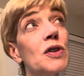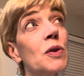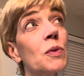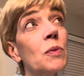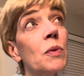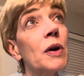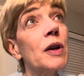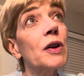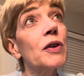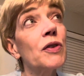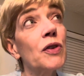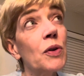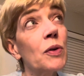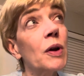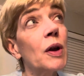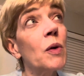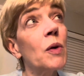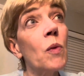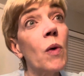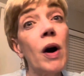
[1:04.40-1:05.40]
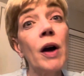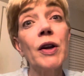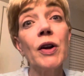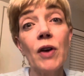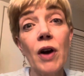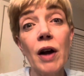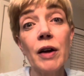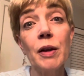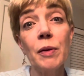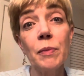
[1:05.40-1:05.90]
to what you're doing while you're
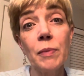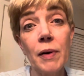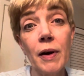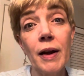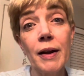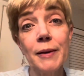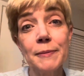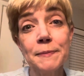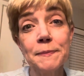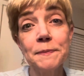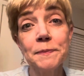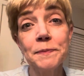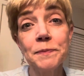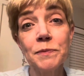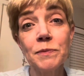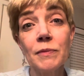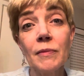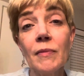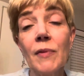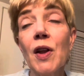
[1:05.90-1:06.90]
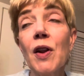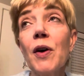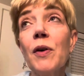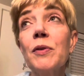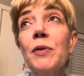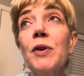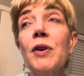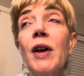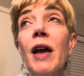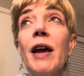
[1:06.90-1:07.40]
occupying. You know,
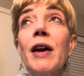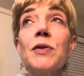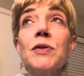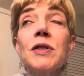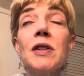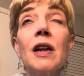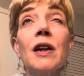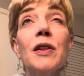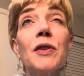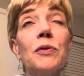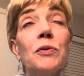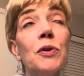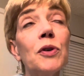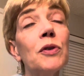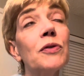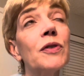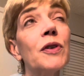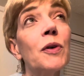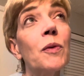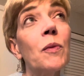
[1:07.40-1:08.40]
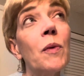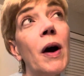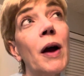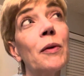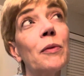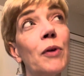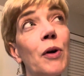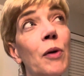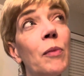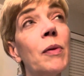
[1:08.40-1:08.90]
you can't go sit on the roof in a white
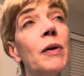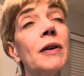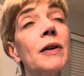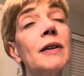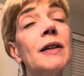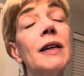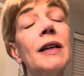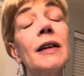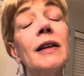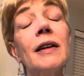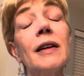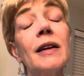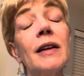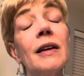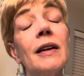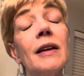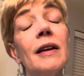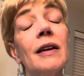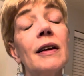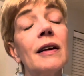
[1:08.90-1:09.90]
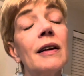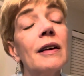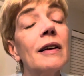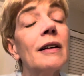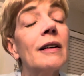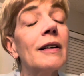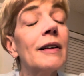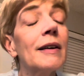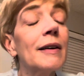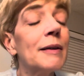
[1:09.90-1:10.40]
robe and
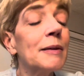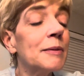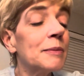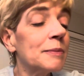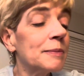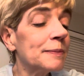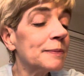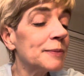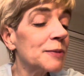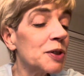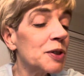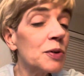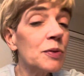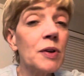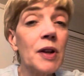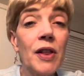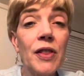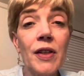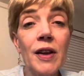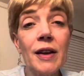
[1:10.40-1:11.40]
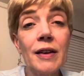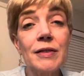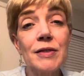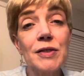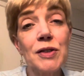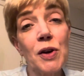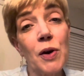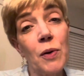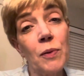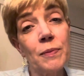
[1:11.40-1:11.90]
um, do nothing.
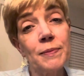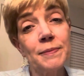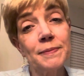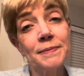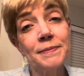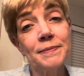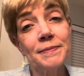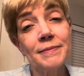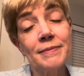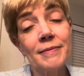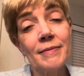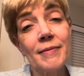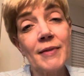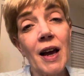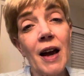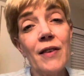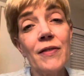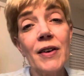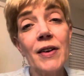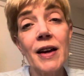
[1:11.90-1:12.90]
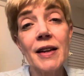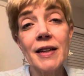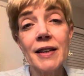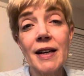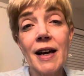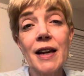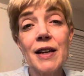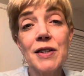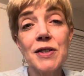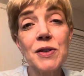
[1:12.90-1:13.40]
So I've had to
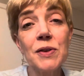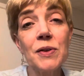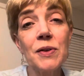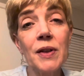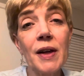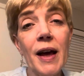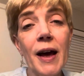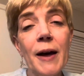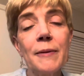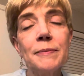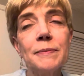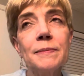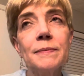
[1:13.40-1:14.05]
kind of do that.